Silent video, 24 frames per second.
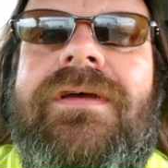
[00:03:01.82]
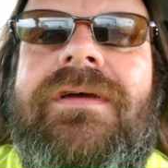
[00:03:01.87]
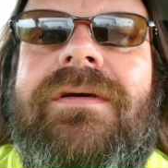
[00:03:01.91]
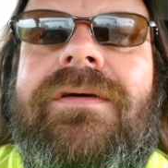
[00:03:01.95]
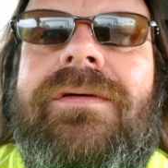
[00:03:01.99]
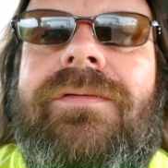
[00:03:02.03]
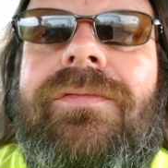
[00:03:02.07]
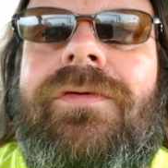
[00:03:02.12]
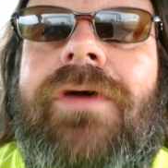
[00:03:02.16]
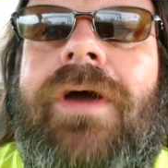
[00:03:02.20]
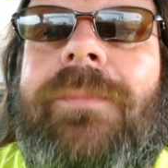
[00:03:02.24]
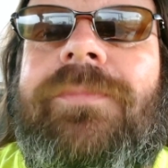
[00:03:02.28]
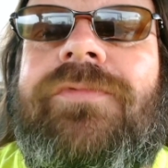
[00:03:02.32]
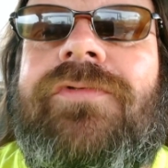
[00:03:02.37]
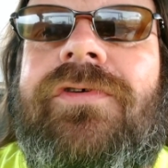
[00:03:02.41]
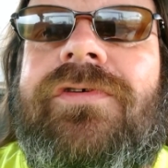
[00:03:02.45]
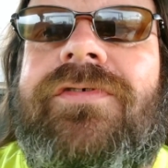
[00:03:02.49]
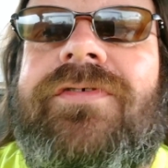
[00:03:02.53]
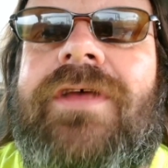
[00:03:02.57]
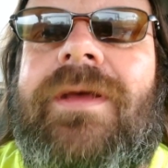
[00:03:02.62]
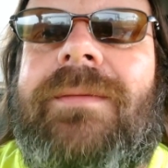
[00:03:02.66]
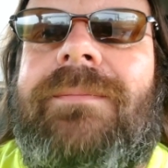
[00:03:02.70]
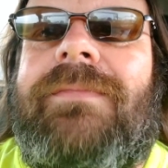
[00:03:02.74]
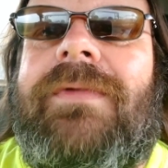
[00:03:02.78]
rupture
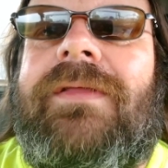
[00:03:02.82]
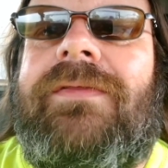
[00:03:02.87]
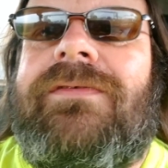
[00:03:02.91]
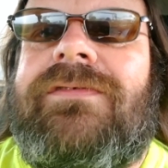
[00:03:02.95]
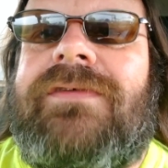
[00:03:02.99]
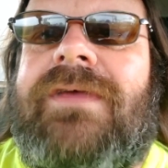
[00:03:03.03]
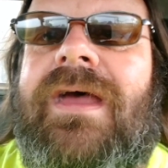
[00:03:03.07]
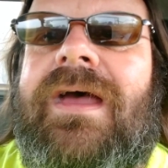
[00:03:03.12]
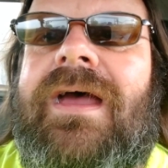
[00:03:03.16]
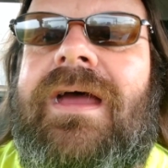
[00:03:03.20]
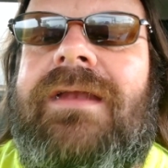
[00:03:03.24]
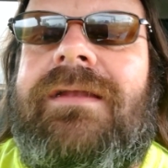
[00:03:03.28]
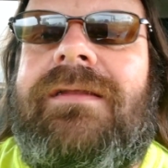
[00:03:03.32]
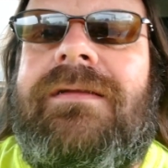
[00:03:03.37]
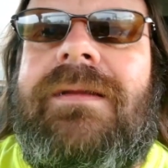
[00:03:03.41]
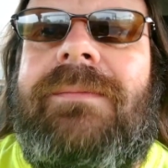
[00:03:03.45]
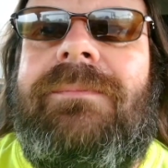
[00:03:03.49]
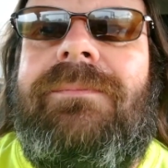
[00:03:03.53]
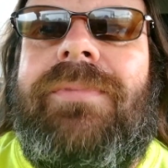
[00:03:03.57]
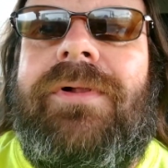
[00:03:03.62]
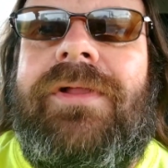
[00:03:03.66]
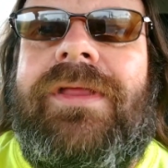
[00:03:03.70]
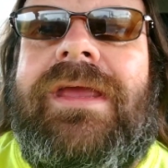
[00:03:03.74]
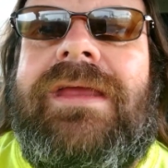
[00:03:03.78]
something inside,
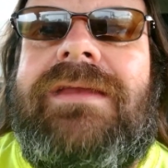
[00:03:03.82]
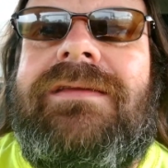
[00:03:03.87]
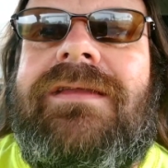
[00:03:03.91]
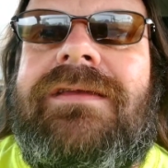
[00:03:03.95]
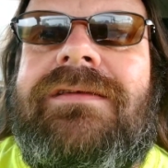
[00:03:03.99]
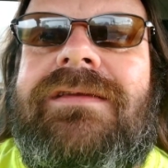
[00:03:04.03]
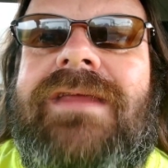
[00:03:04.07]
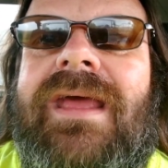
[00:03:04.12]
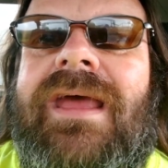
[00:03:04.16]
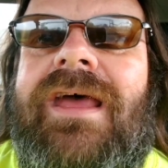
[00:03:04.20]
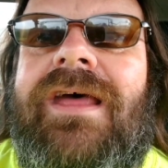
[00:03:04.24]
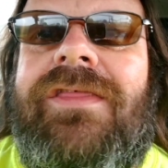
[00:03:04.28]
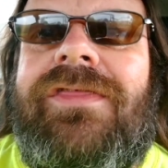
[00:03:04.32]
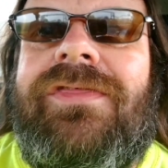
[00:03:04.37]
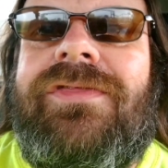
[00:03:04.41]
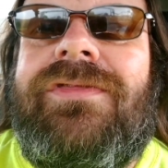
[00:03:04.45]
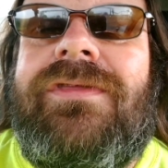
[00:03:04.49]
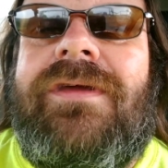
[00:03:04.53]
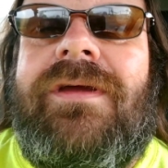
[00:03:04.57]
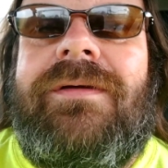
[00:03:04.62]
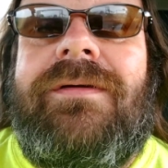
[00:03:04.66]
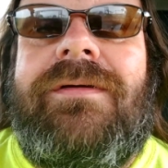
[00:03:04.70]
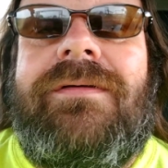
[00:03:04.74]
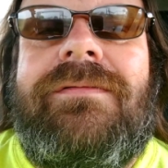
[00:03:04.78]
and bleed to death,
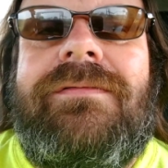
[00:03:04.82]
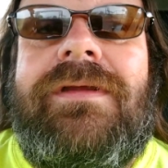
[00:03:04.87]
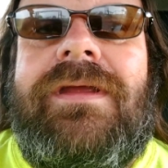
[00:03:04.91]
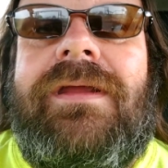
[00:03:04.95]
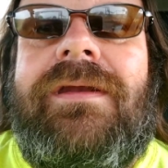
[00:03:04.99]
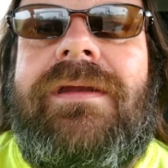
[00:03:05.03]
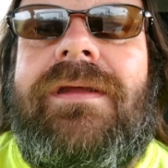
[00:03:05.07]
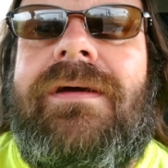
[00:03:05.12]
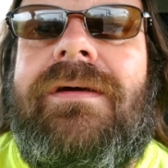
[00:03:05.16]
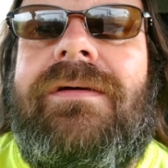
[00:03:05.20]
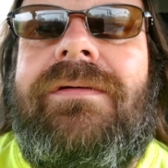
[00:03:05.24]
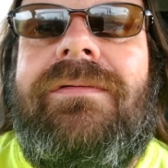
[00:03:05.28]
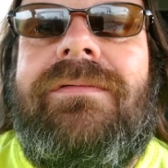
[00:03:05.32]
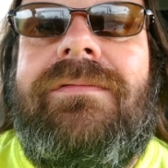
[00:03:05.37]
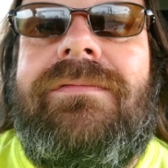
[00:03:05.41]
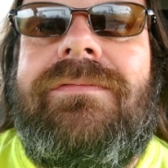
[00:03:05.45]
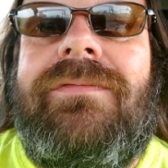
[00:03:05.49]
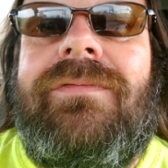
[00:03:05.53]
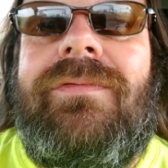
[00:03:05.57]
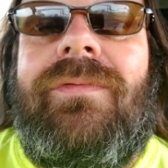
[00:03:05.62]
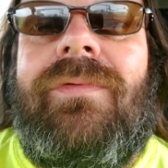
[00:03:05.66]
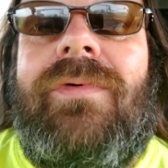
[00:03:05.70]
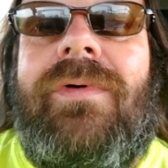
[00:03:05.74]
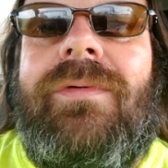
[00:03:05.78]
or, you know,
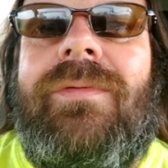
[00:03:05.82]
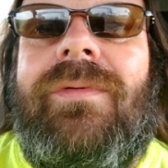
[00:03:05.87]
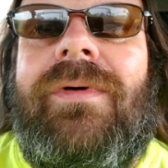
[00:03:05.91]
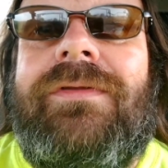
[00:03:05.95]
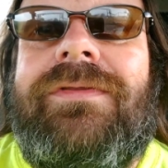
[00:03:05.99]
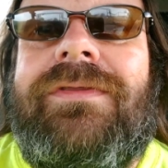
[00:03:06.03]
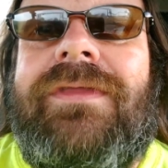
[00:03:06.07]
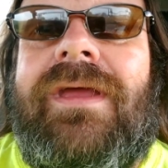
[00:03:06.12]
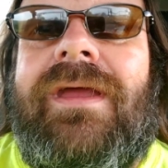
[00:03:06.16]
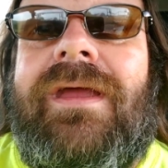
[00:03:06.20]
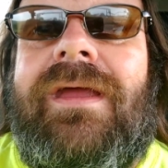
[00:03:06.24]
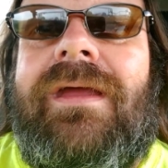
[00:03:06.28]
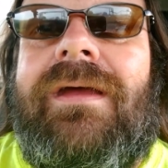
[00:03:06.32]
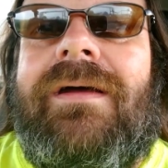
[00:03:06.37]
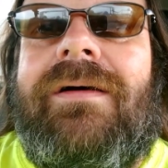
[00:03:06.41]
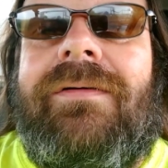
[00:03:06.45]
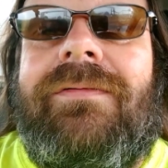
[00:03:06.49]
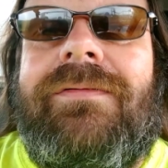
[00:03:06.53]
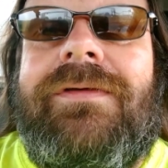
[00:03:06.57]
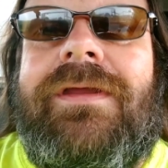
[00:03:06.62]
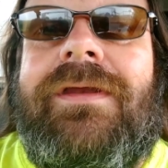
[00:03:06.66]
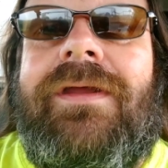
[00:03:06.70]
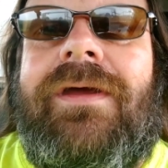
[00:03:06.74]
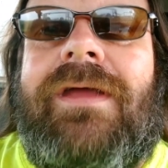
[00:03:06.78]
what the
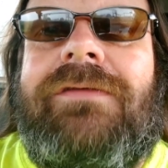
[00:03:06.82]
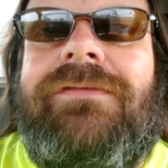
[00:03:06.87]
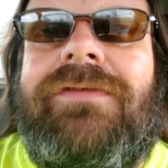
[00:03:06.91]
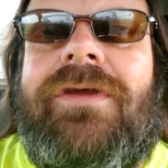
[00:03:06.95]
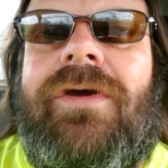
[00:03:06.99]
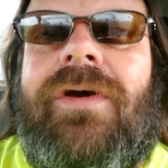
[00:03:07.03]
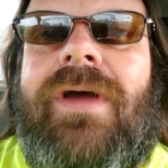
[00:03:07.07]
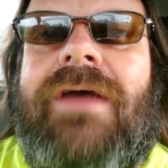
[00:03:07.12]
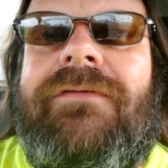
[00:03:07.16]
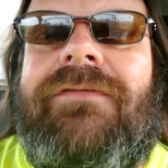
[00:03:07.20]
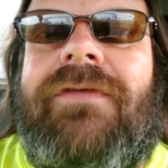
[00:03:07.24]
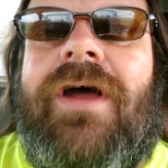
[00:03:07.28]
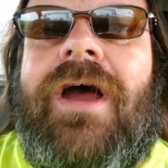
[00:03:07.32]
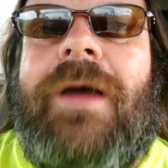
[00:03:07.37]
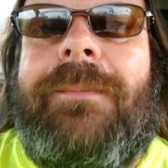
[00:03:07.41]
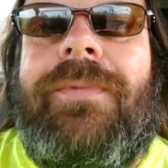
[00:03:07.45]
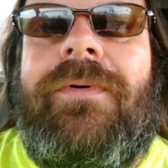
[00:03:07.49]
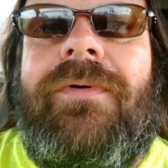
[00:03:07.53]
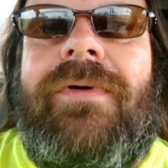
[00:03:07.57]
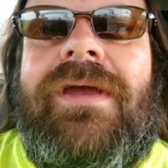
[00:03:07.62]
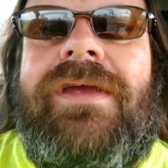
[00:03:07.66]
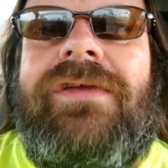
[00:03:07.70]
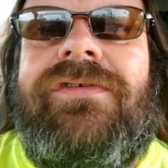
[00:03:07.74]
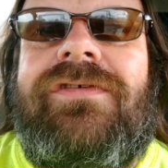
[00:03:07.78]
hell? You know, have to go have an
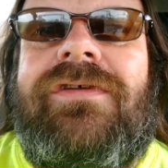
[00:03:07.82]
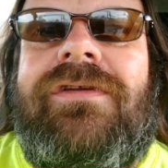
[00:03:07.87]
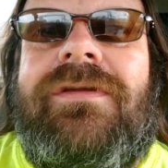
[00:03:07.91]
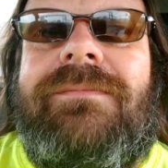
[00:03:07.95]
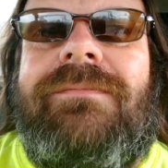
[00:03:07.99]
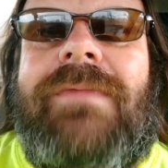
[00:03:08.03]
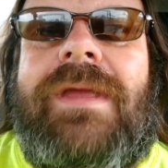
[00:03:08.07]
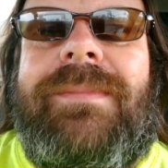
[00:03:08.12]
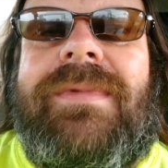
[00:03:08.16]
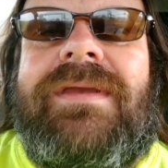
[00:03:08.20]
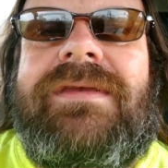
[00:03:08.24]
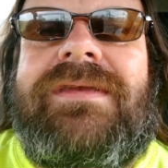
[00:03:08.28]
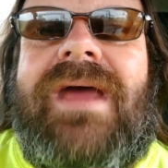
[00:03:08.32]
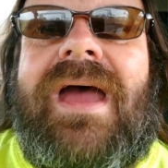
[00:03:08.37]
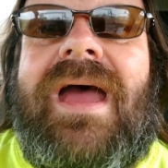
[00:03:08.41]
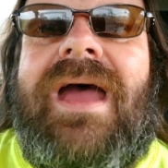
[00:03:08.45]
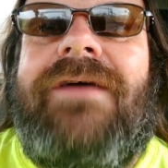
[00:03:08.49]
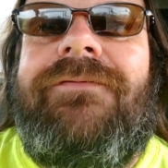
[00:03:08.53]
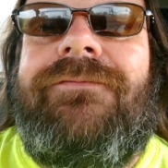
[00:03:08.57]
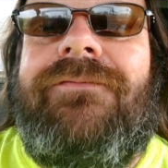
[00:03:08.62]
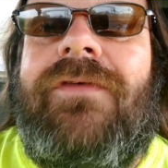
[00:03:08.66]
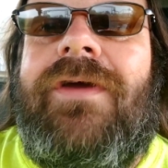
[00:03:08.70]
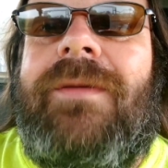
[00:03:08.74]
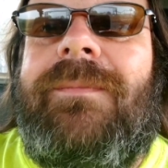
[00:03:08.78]
operation and maybe
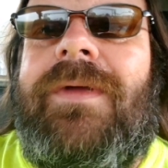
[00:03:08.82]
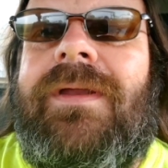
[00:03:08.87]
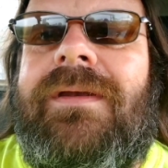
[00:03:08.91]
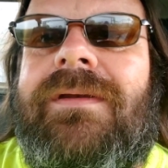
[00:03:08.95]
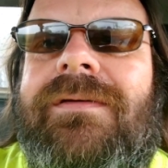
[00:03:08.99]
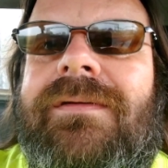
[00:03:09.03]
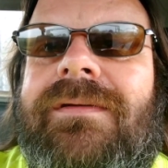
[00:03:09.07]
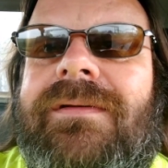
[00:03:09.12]
die from it?